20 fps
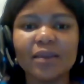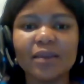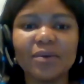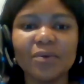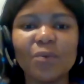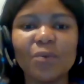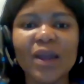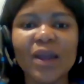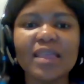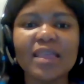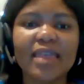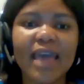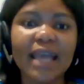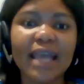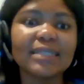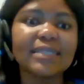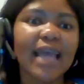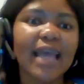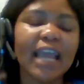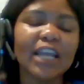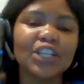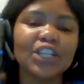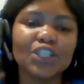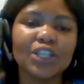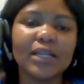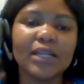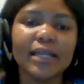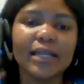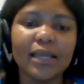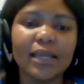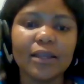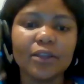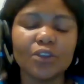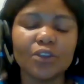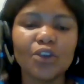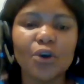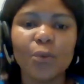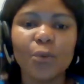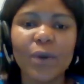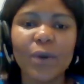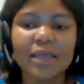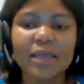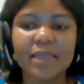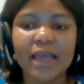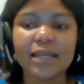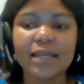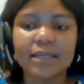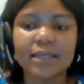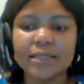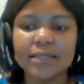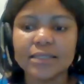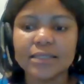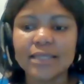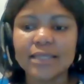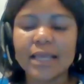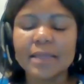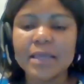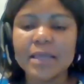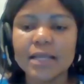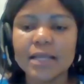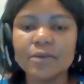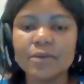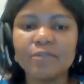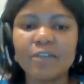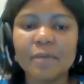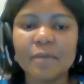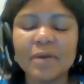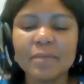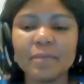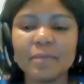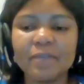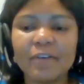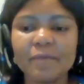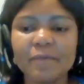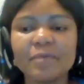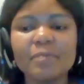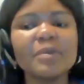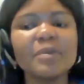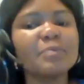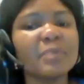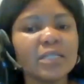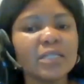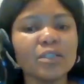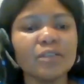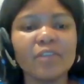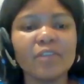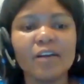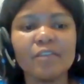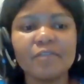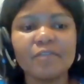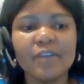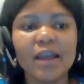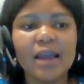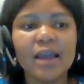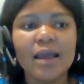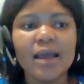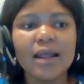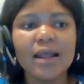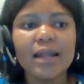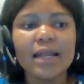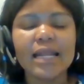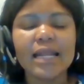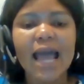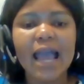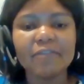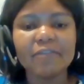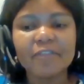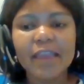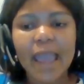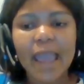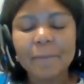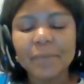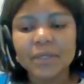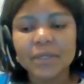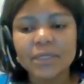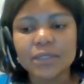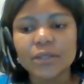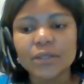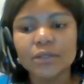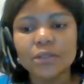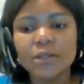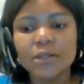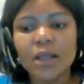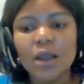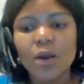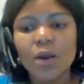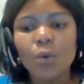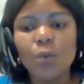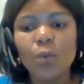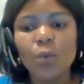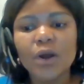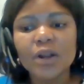that's actually, where that is. And then from a perspective of Knife Capital, what